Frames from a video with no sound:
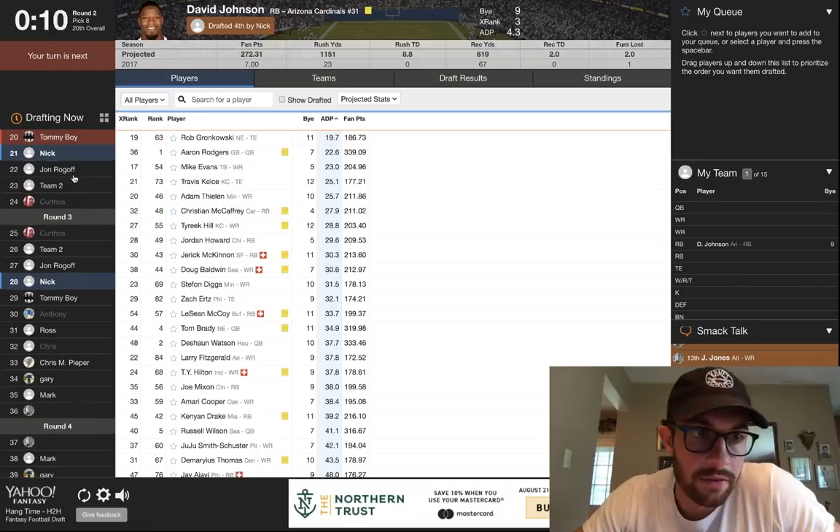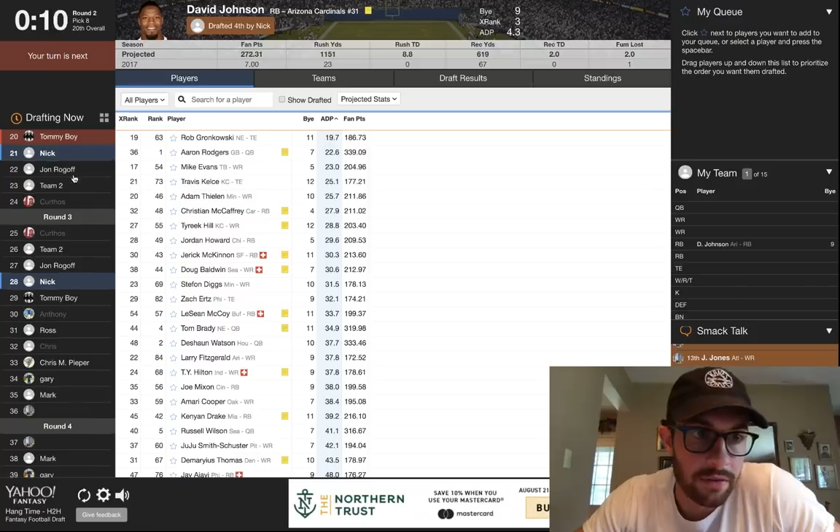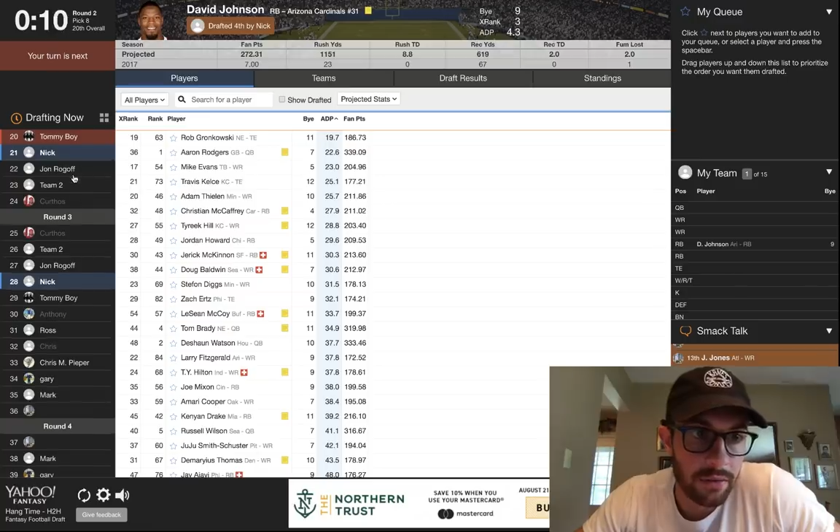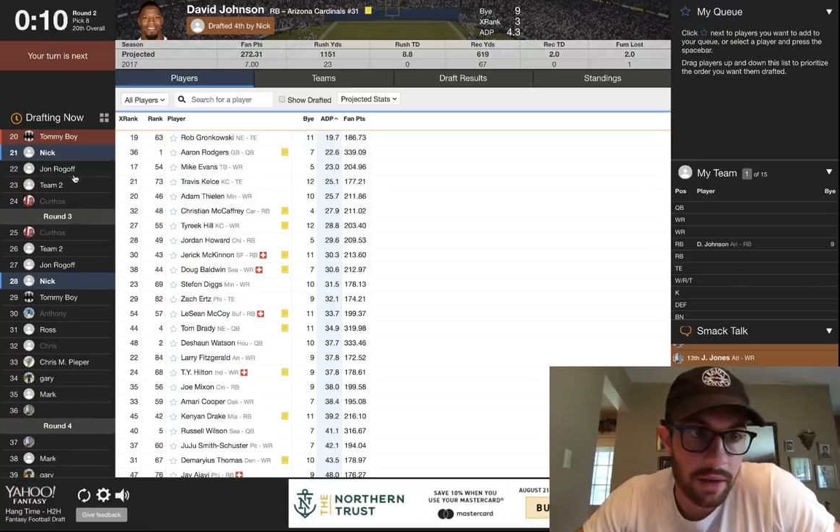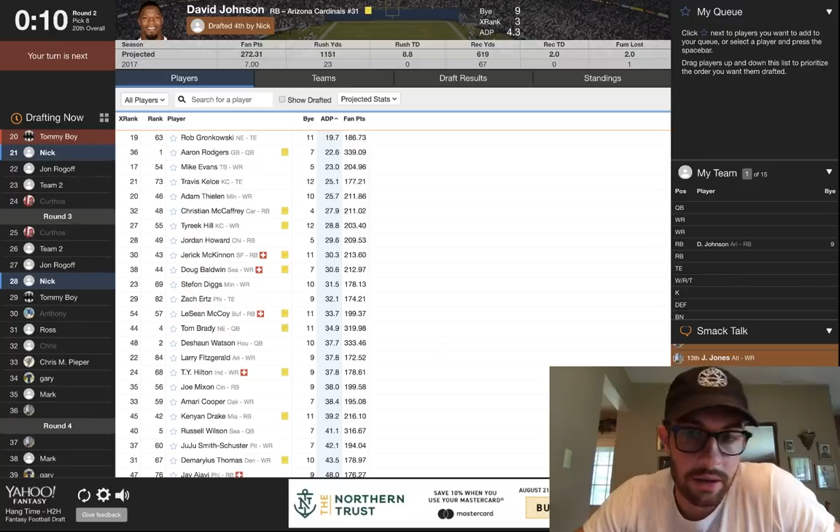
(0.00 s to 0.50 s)

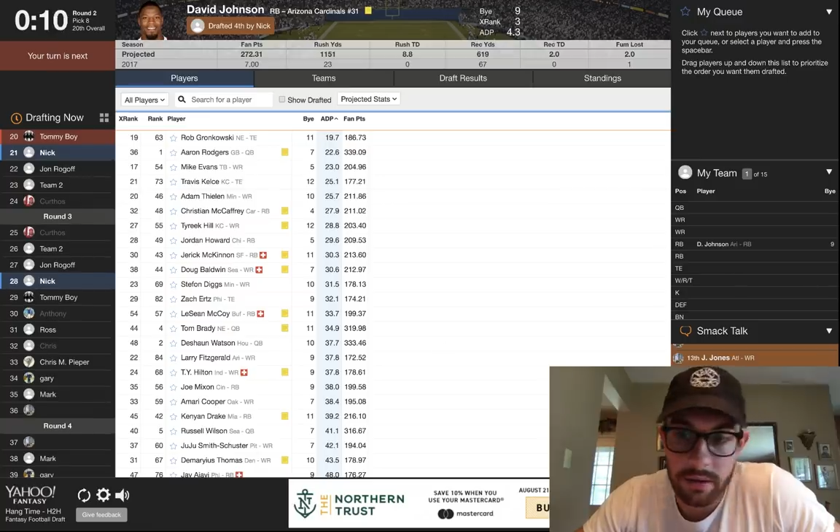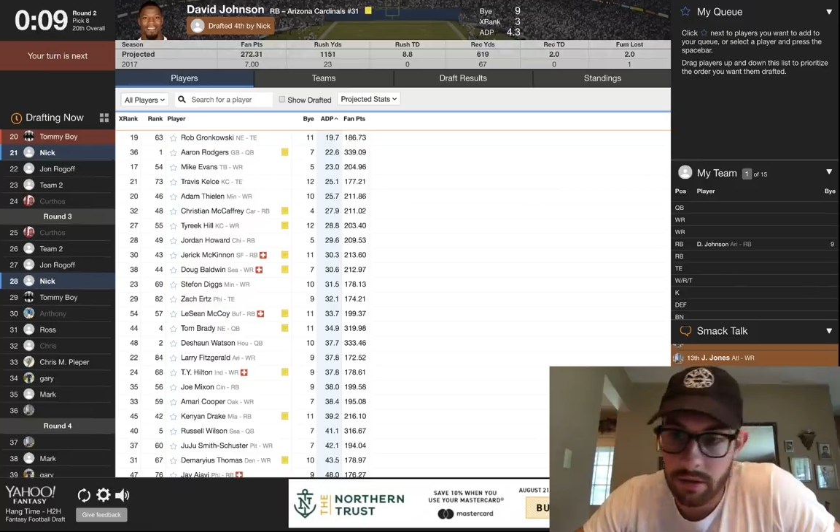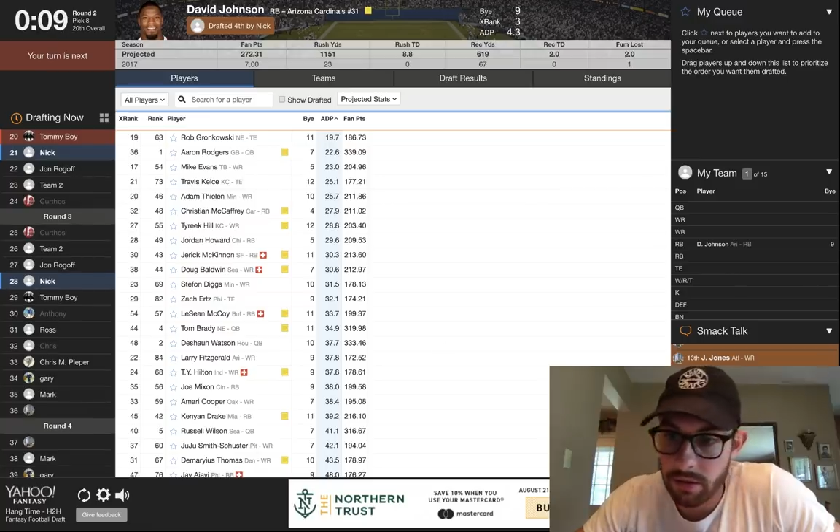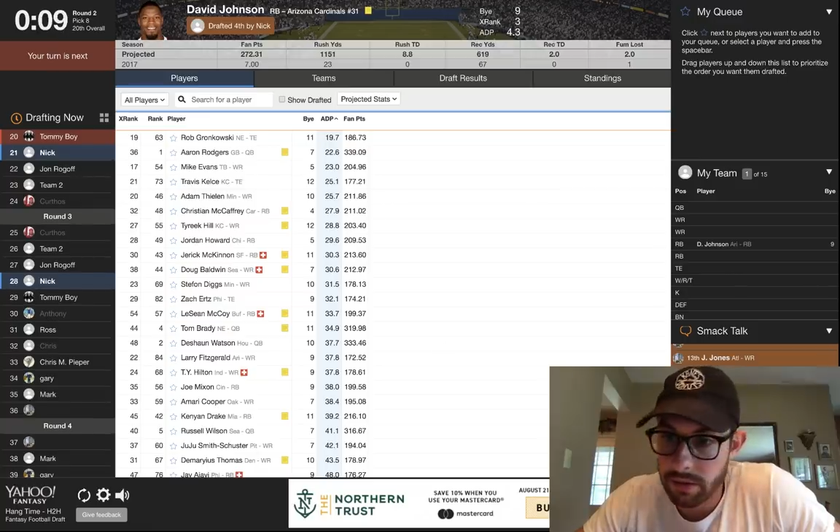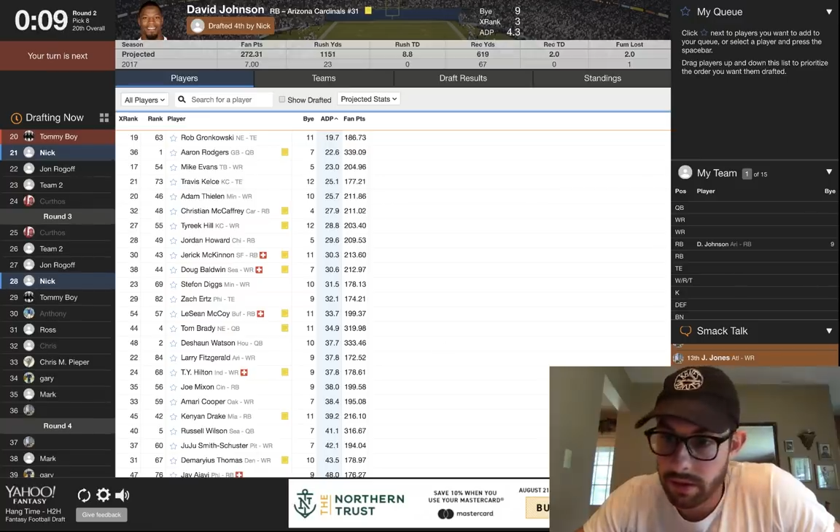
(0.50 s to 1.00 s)
who went
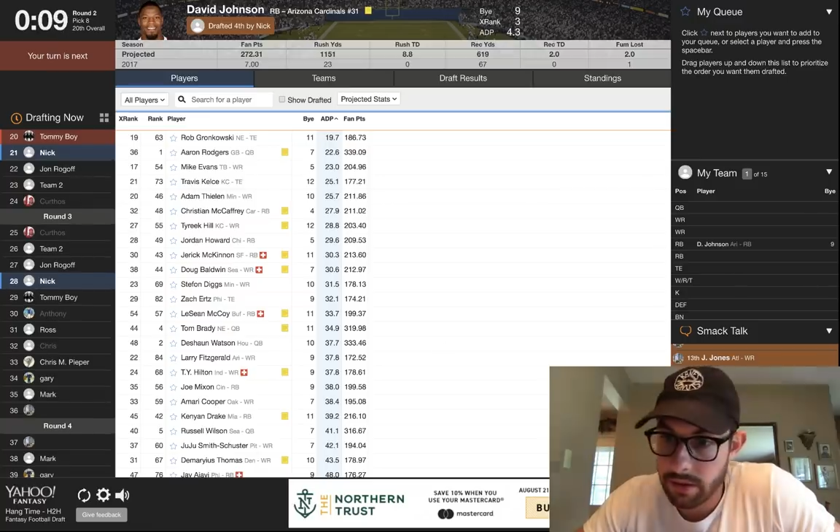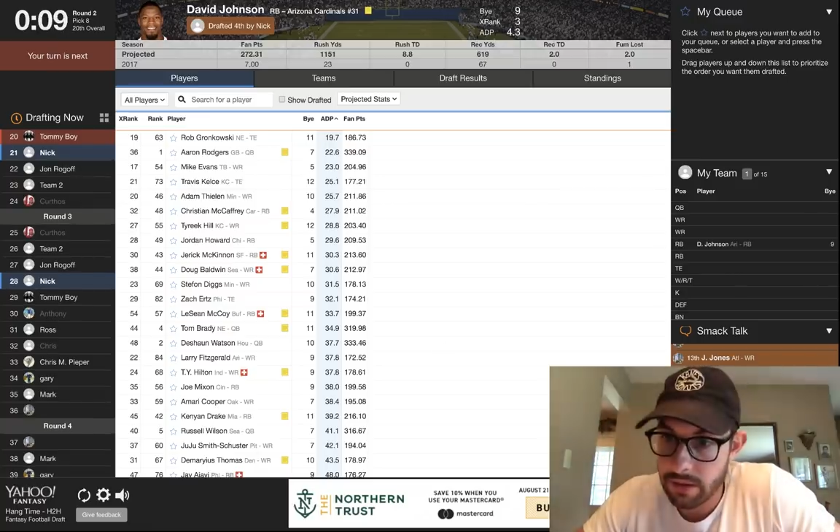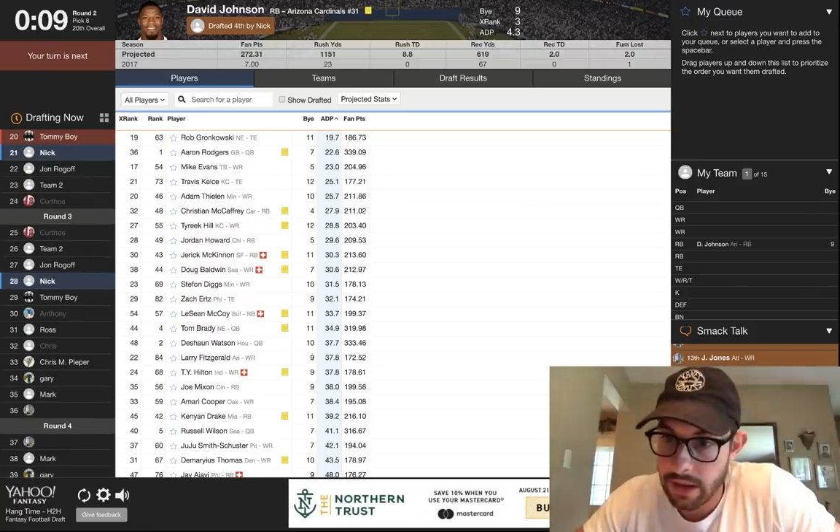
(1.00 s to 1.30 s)
earlier?